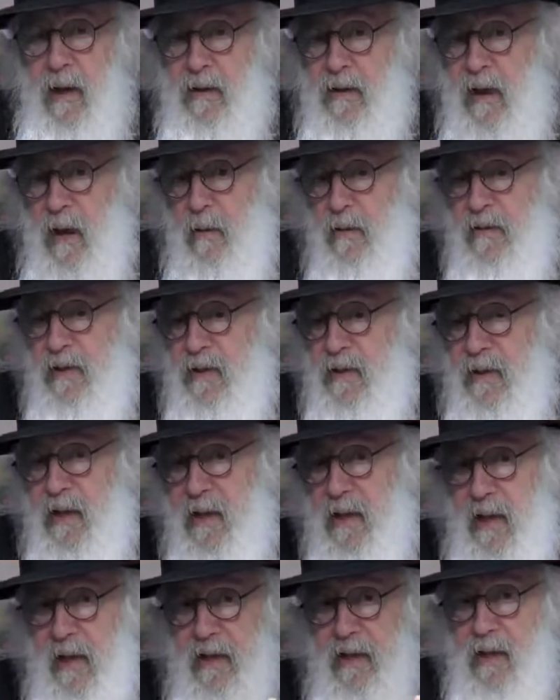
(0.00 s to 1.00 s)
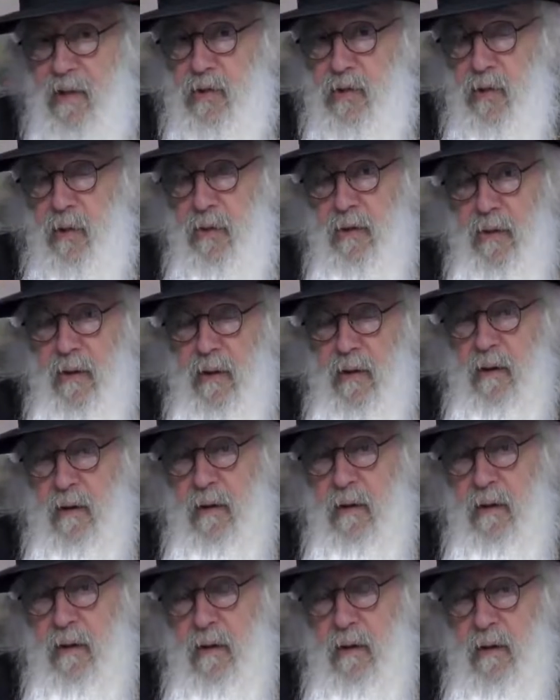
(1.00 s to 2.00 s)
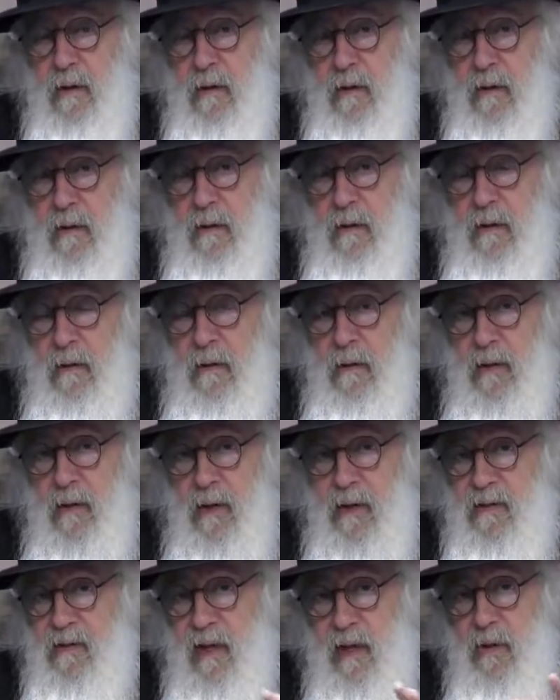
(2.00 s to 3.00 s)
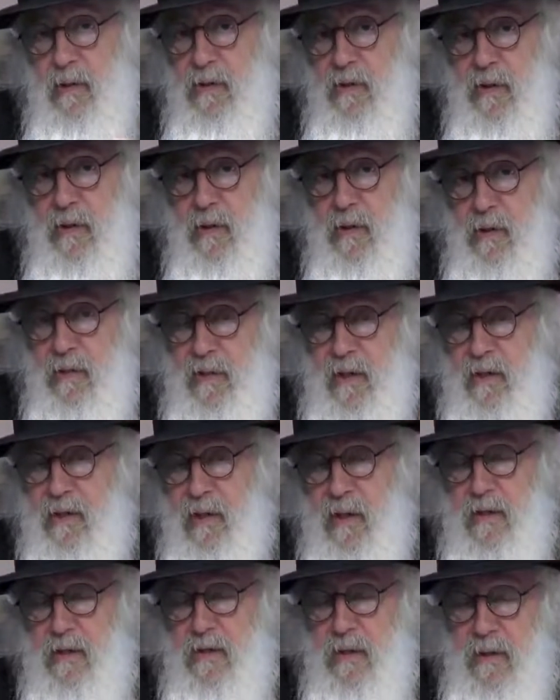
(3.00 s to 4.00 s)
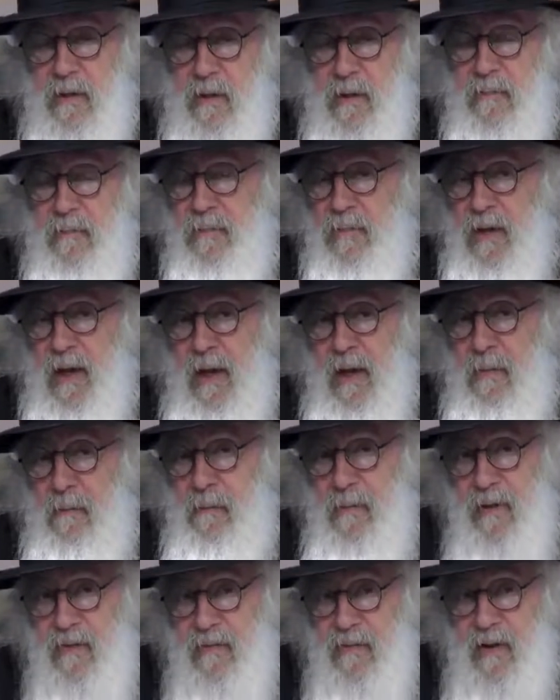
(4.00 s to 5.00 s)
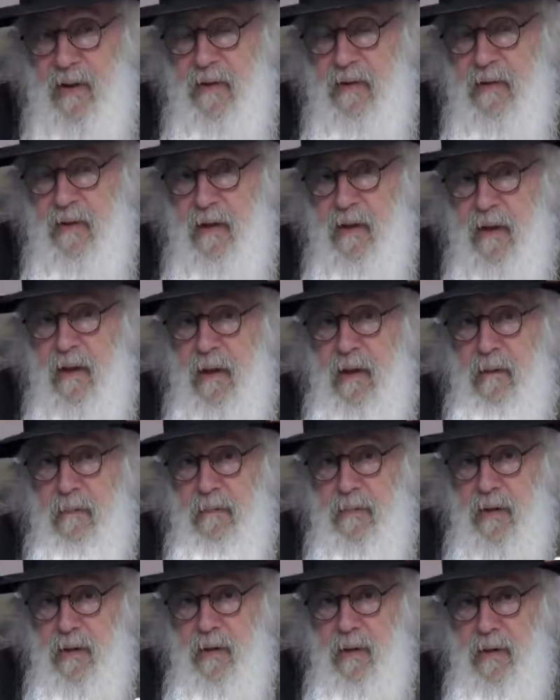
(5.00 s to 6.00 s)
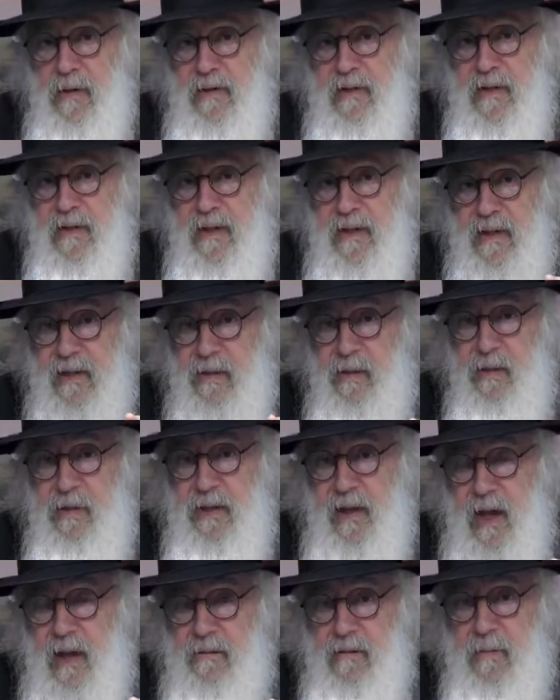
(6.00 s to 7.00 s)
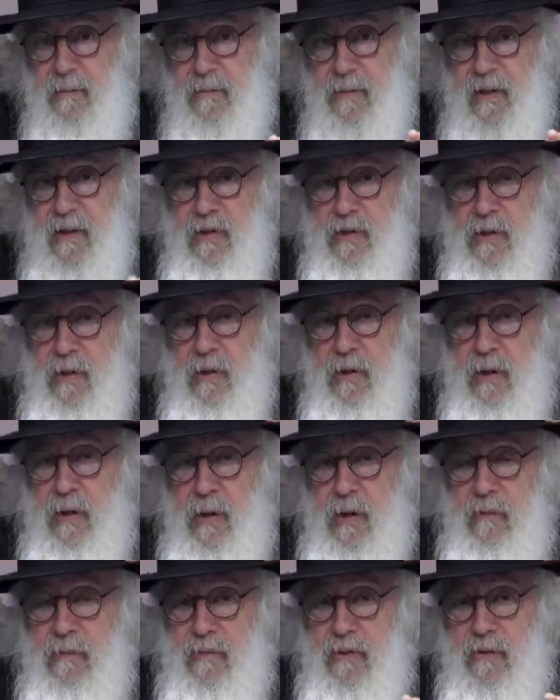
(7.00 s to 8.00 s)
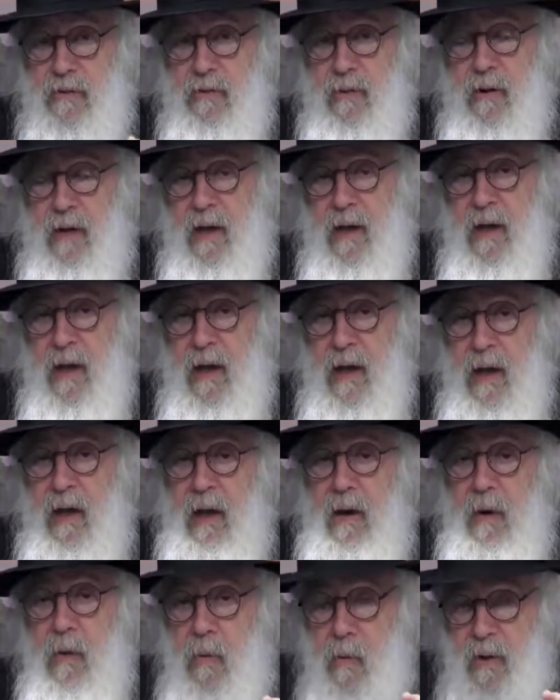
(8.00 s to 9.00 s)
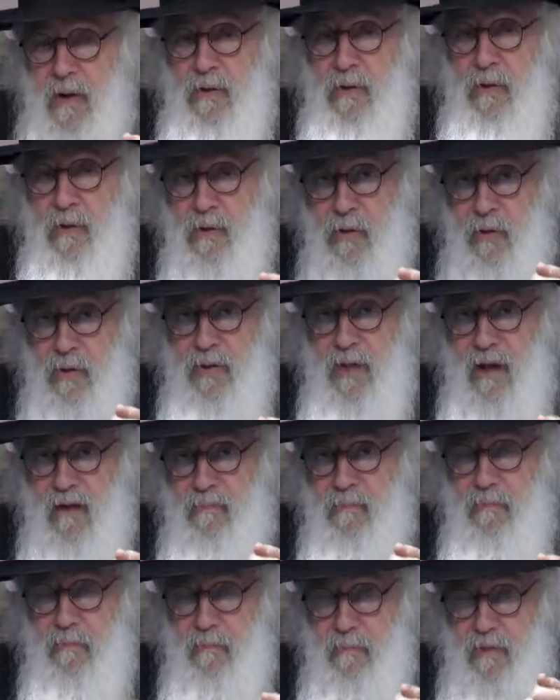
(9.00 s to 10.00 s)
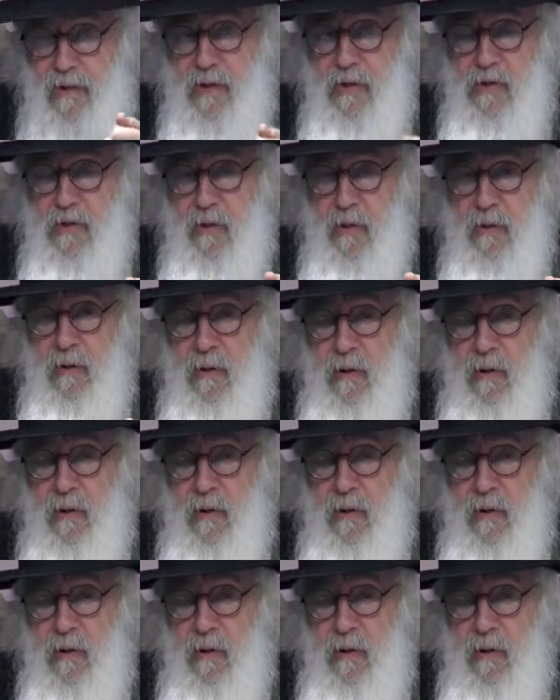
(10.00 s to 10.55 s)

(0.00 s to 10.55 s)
So they were all Bnei Torah, and how they didn't like each other? It's a con- contradiction, my friend, because they did not have a pleasure of the Torah